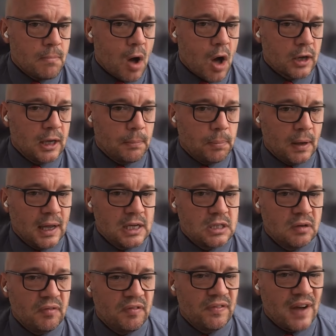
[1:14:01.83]

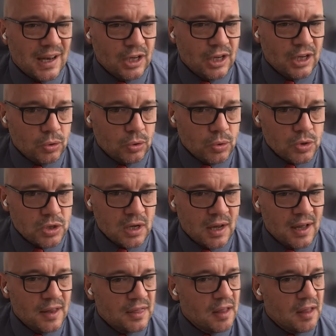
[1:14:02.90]
marketplace of values,